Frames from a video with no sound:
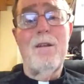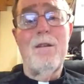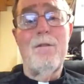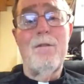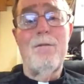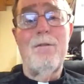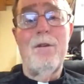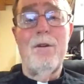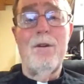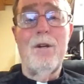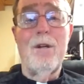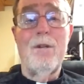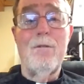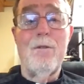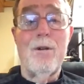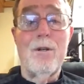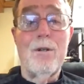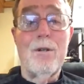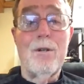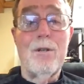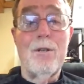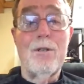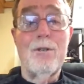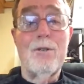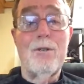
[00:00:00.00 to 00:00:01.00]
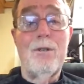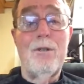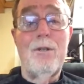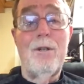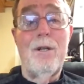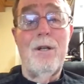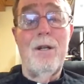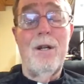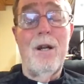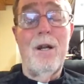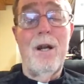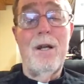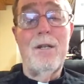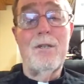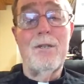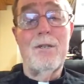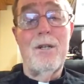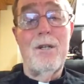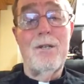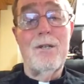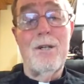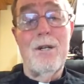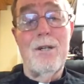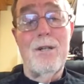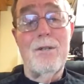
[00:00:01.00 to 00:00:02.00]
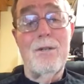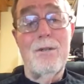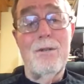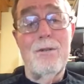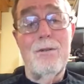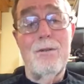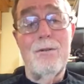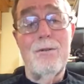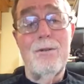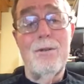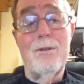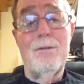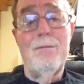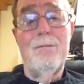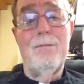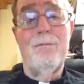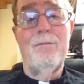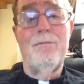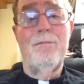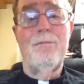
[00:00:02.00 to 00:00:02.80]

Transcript: to the founding of our country, the United States Constitution.